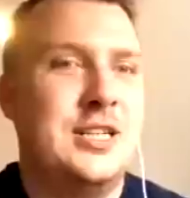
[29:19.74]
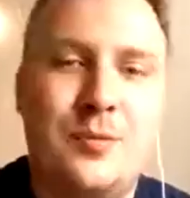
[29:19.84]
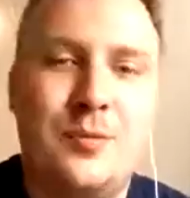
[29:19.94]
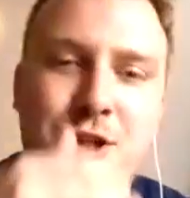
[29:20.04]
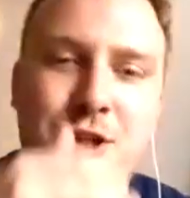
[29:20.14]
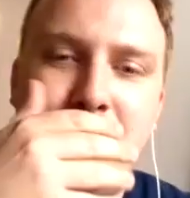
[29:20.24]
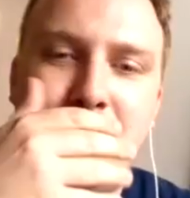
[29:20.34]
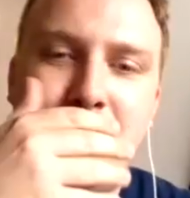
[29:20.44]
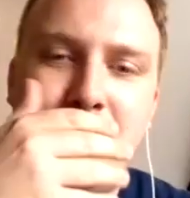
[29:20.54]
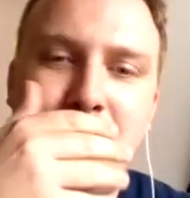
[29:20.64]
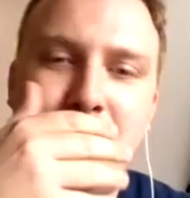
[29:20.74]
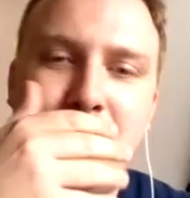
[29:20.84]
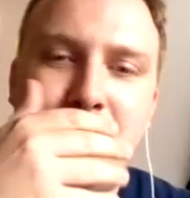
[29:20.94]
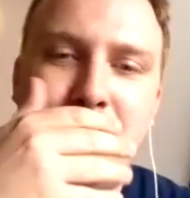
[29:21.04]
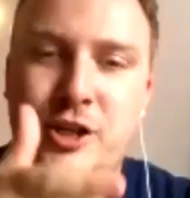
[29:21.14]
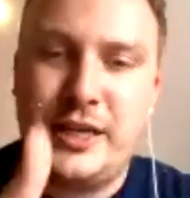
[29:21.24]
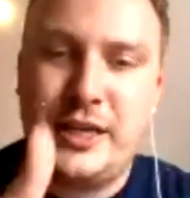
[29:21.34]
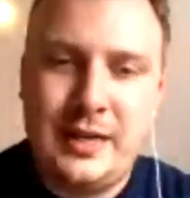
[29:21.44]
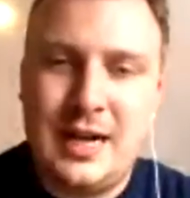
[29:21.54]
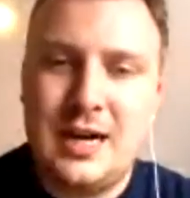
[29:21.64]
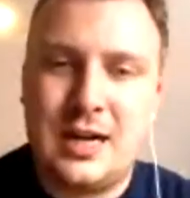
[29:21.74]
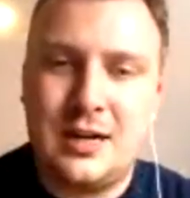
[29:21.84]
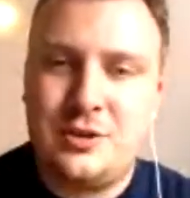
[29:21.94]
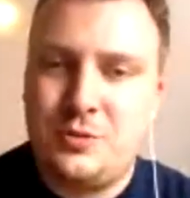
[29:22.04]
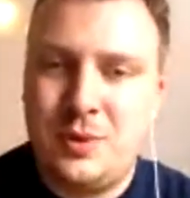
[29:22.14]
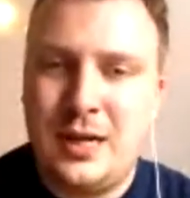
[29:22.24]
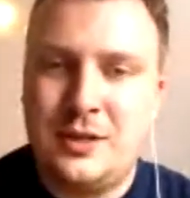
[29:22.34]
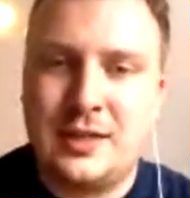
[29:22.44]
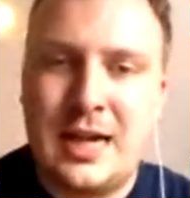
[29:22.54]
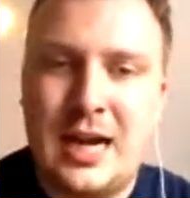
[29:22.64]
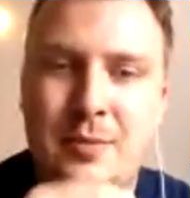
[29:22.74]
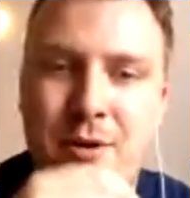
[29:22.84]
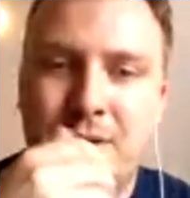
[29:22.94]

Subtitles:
did you make of the players, especially the younger players that came on?